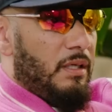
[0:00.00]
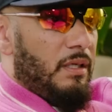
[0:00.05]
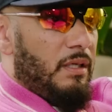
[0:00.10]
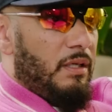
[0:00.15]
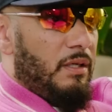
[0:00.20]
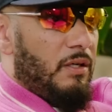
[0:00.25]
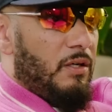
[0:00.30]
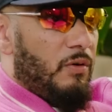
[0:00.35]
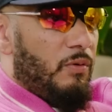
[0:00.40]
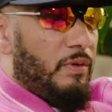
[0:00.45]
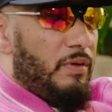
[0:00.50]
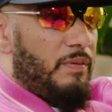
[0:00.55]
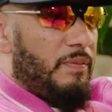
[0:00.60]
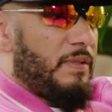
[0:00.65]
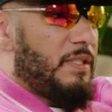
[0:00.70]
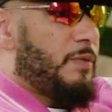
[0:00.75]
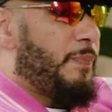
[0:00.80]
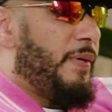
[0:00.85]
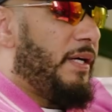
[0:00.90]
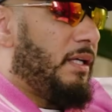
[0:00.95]
you know, we've
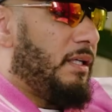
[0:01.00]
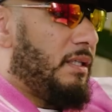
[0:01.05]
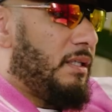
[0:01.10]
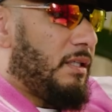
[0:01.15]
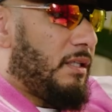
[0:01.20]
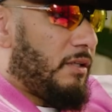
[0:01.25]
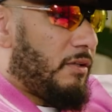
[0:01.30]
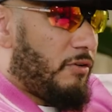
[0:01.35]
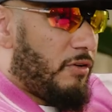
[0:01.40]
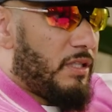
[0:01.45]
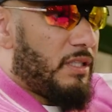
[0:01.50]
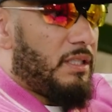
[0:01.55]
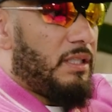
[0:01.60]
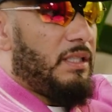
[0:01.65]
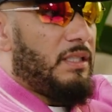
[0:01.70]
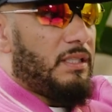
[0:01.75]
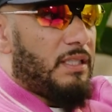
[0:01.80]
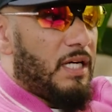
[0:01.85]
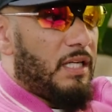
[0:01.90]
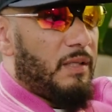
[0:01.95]
been speaking to Christie,
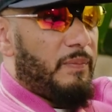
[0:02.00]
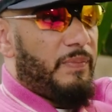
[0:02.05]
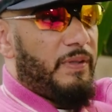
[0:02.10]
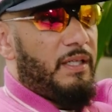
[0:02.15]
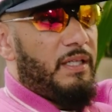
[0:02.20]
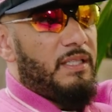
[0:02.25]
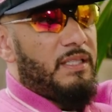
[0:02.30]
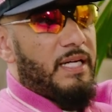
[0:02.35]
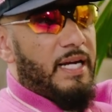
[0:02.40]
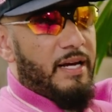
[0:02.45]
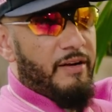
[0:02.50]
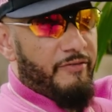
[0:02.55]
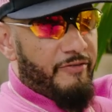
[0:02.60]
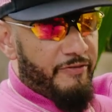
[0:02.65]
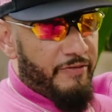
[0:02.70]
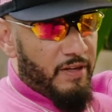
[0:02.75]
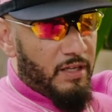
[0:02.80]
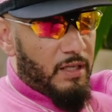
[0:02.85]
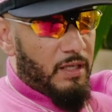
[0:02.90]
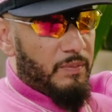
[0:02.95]
Sotheby's, and
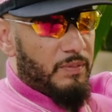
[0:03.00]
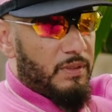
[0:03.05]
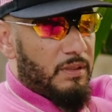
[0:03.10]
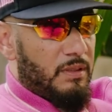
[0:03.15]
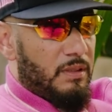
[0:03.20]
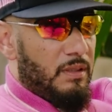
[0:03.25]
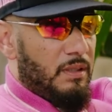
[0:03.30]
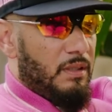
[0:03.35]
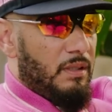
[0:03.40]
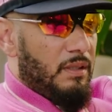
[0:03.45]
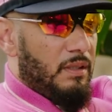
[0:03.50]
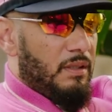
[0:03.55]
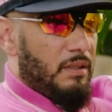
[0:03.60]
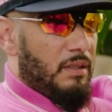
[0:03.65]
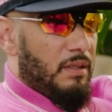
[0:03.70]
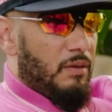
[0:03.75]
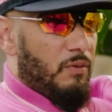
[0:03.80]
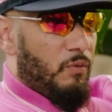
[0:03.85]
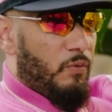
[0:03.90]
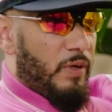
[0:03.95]
Phillips
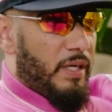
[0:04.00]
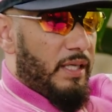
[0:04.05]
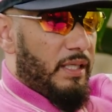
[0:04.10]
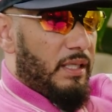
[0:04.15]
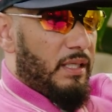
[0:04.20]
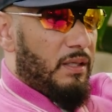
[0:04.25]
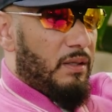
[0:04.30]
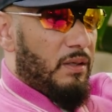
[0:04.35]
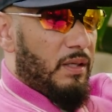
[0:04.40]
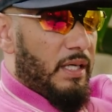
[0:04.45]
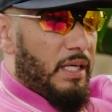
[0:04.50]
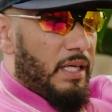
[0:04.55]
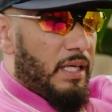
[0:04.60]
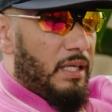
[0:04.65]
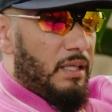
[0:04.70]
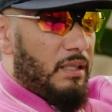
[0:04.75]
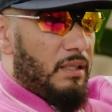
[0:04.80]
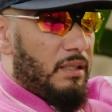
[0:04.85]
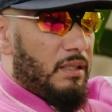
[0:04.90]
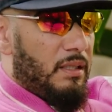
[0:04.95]
with,
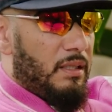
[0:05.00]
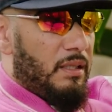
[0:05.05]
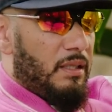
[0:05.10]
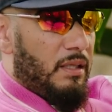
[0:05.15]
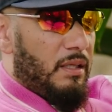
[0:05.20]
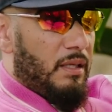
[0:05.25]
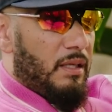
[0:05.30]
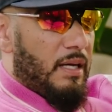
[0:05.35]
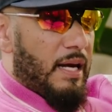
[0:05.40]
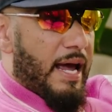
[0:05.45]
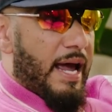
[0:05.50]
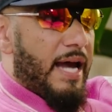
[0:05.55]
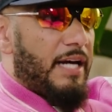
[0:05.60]
and I